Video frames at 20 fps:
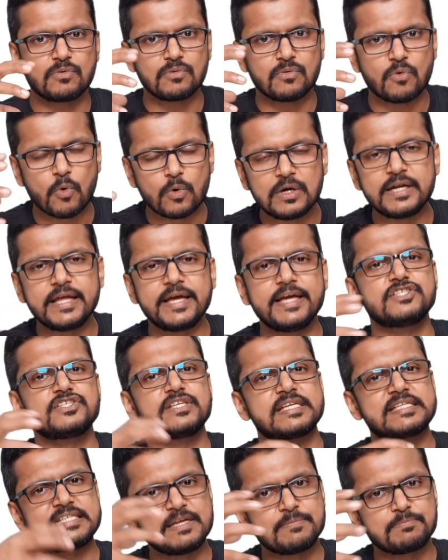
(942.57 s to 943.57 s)
old age,
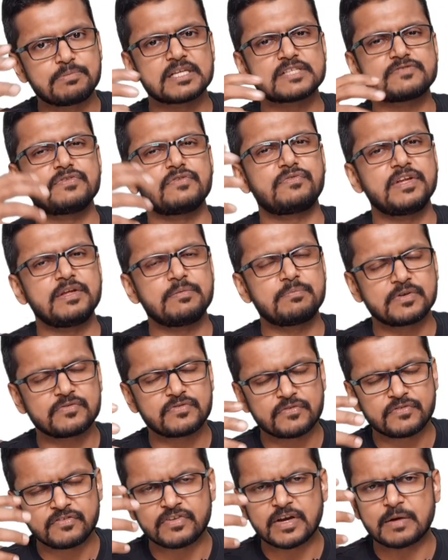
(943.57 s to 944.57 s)
60 plus, 50 plus,
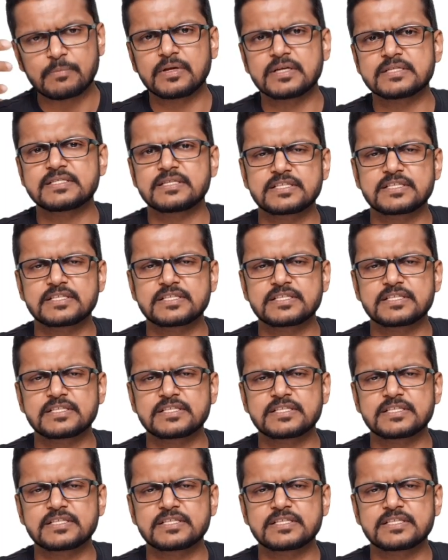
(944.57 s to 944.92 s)
55 plus,